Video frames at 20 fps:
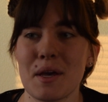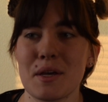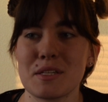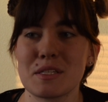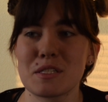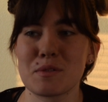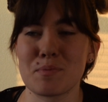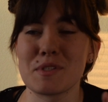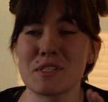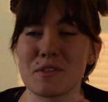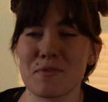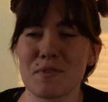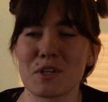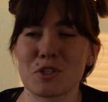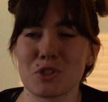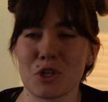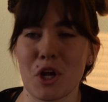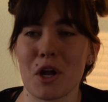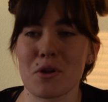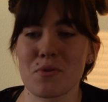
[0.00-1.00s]

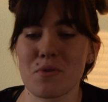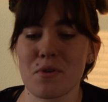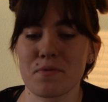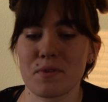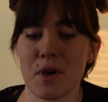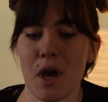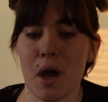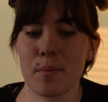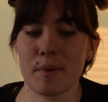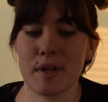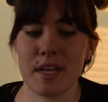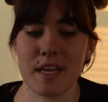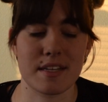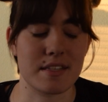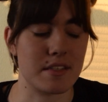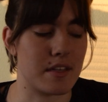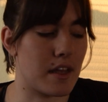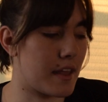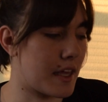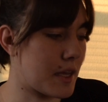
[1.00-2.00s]
specific genre of comedy
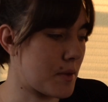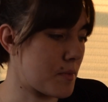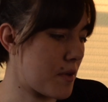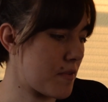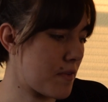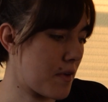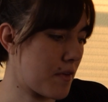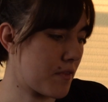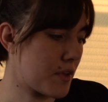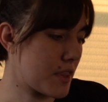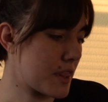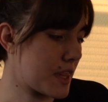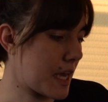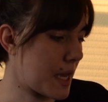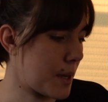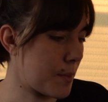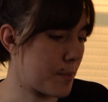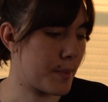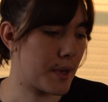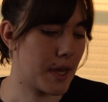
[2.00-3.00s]
is not like my favorite
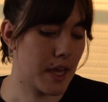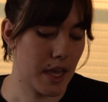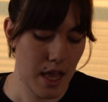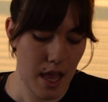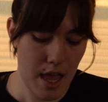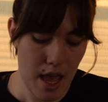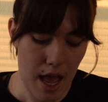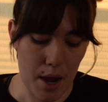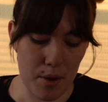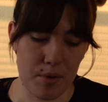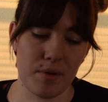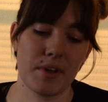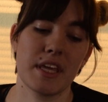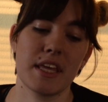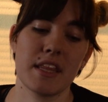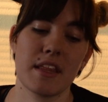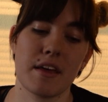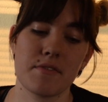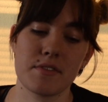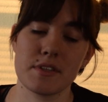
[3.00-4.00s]
thing, but I
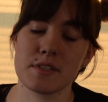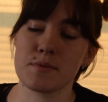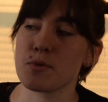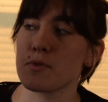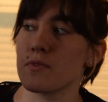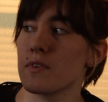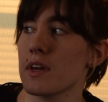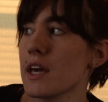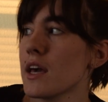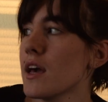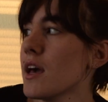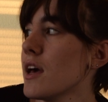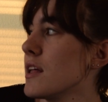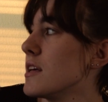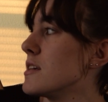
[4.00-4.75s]
really love this movie.